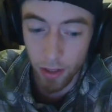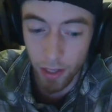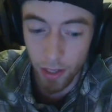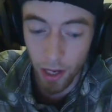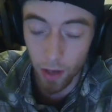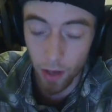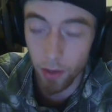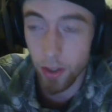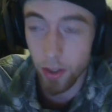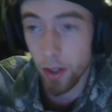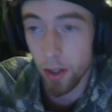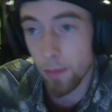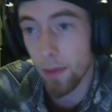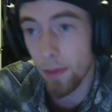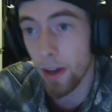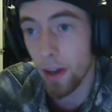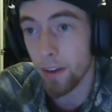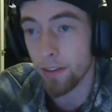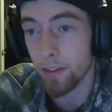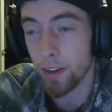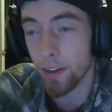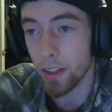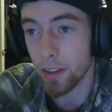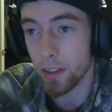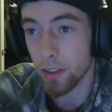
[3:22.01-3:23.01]
to the
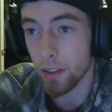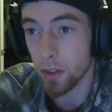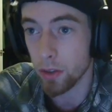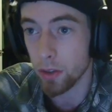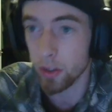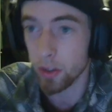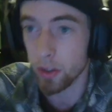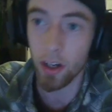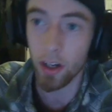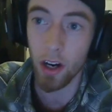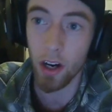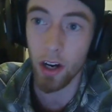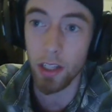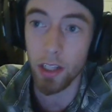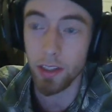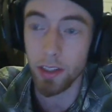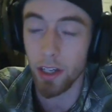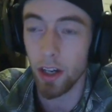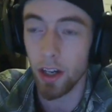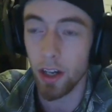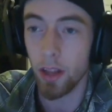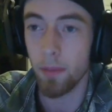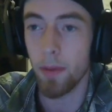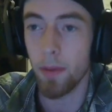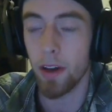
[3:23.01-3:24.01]
benefits. Those are the costs.
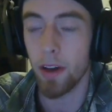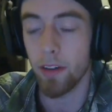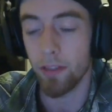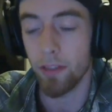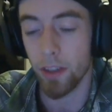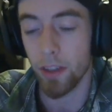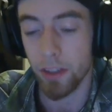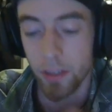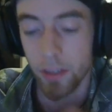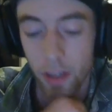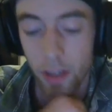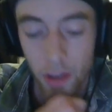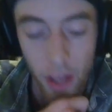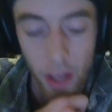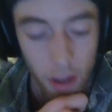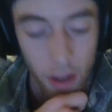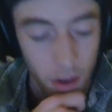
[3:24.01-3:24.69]
Now to the benefits.